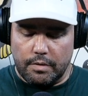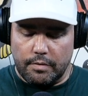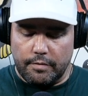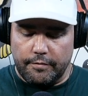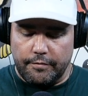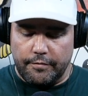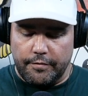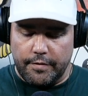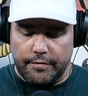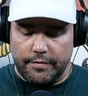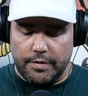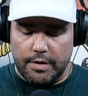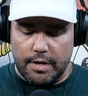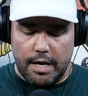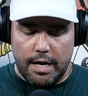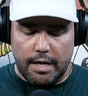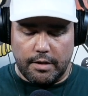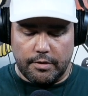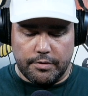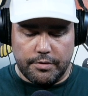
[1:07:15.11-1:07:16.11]

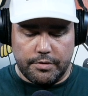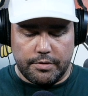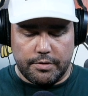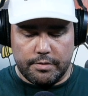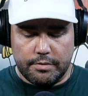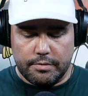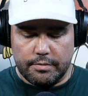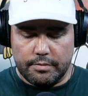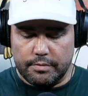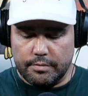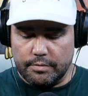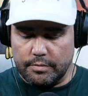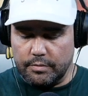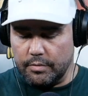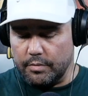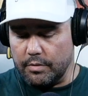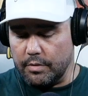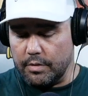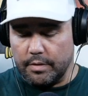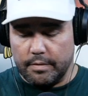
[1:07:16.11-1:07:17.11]
$50
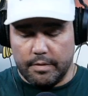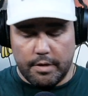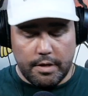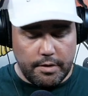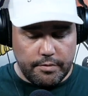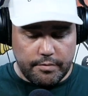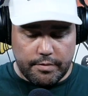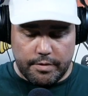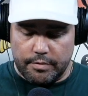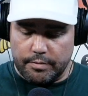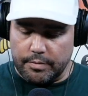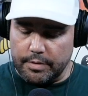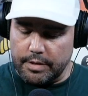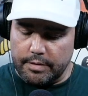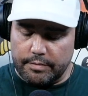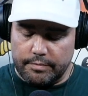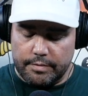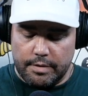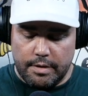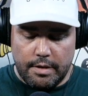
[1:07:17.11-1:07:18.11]
or $100 or
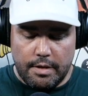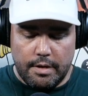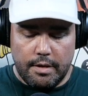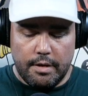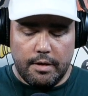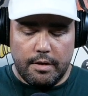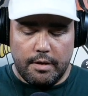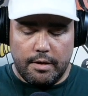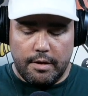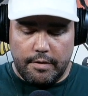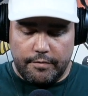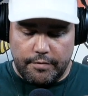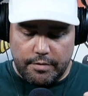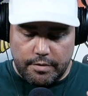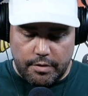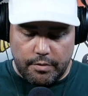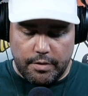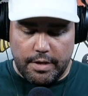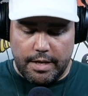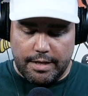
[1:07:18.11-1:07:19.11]
whatever, if you
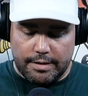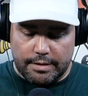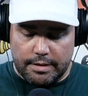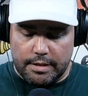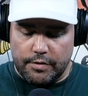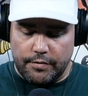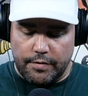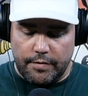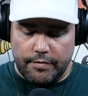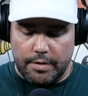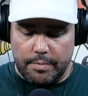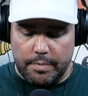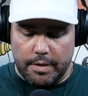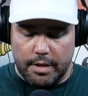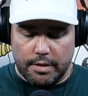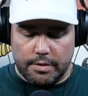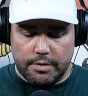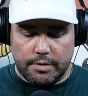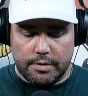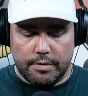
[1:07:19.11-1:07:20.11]
donate at least
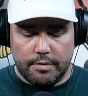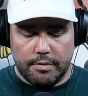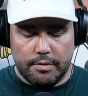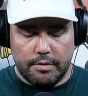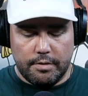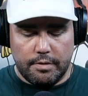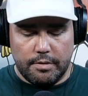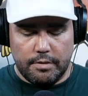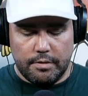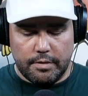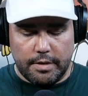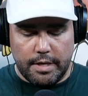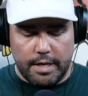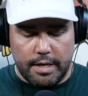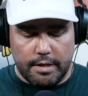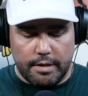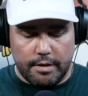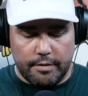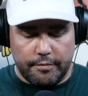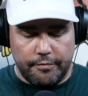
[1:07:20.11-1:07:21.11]
$50, you'll
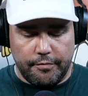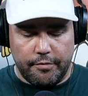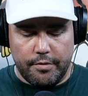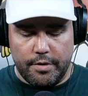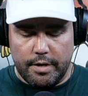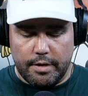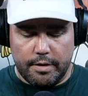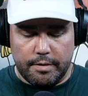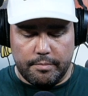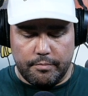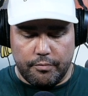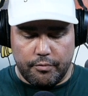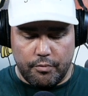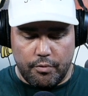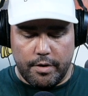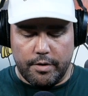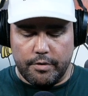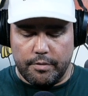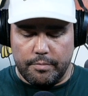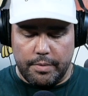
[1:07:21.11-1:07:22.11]
get a free
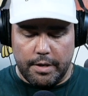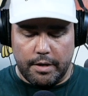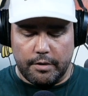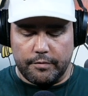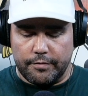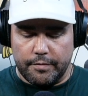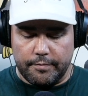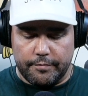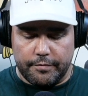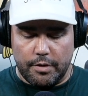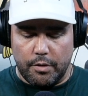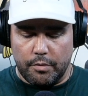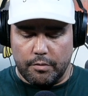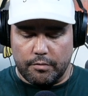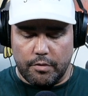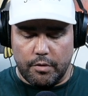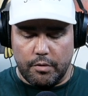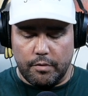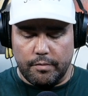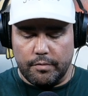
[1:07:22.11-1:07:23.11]
embroidered belt from Flow and
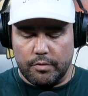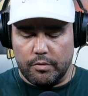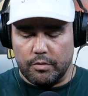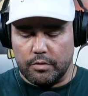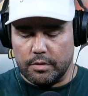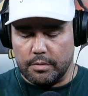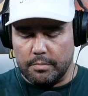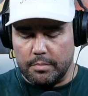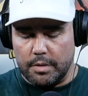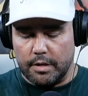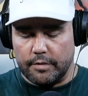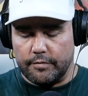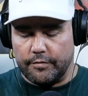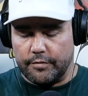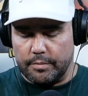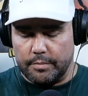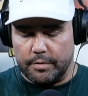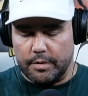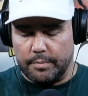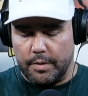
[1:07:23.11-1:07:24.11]
Roll or a mug
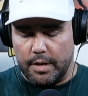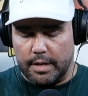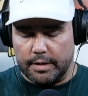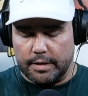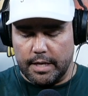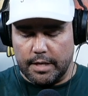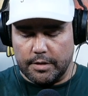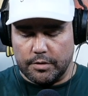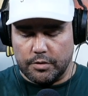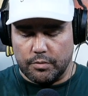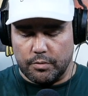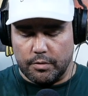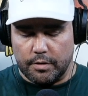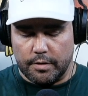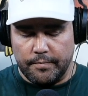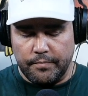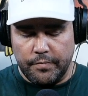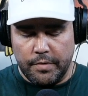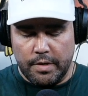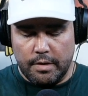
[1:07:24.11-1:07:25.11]
from the podcast
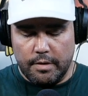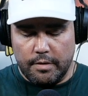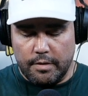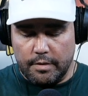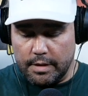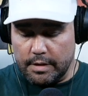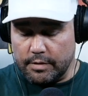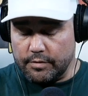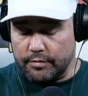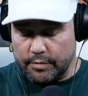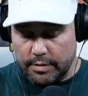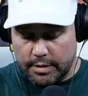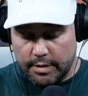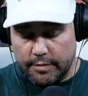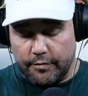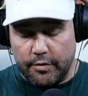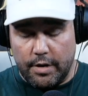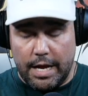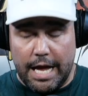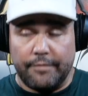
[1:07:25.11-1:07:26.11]
store. That's really
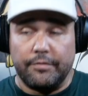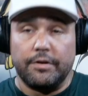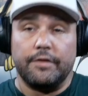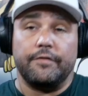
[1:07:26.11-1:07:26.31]
for every